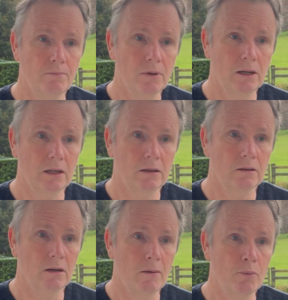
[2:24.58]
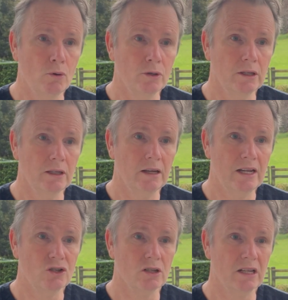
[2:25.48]
a border
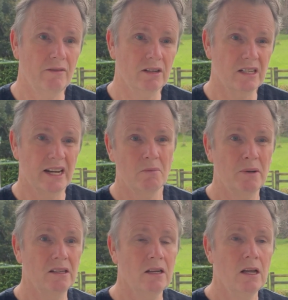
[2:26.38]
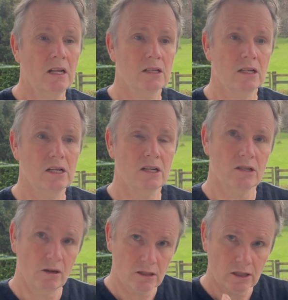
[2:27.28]
and just having a dead bit. So it is
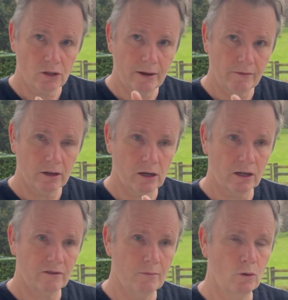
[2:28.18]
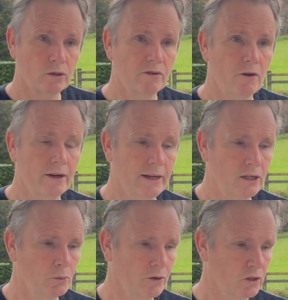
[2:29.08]
nicer to have a kind of a more defined
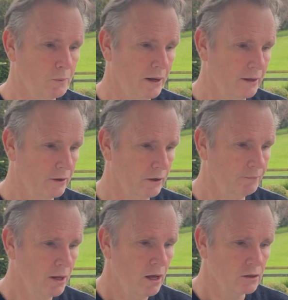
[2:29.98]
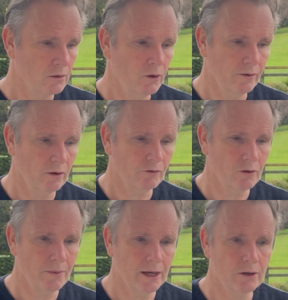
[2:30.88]
edge with the spade though. So moving on
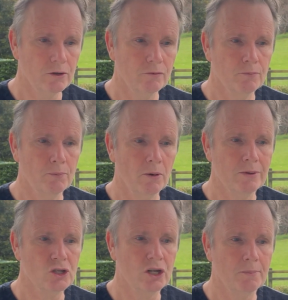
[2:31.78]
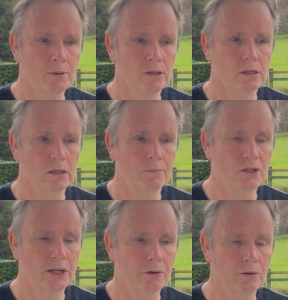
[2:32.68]
from there, you've probably the cheapest
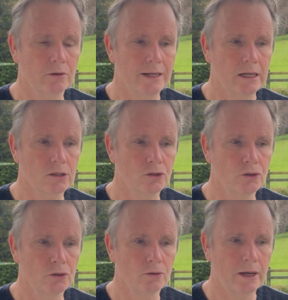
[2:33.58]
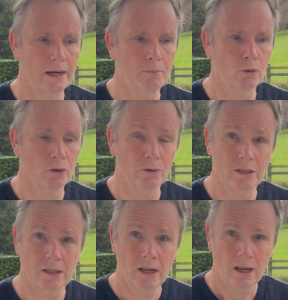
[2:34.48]
material next to do a border
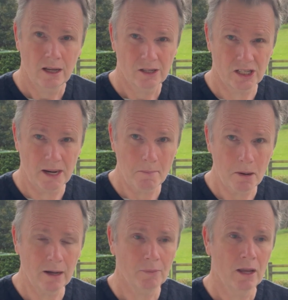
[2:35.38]
is timber,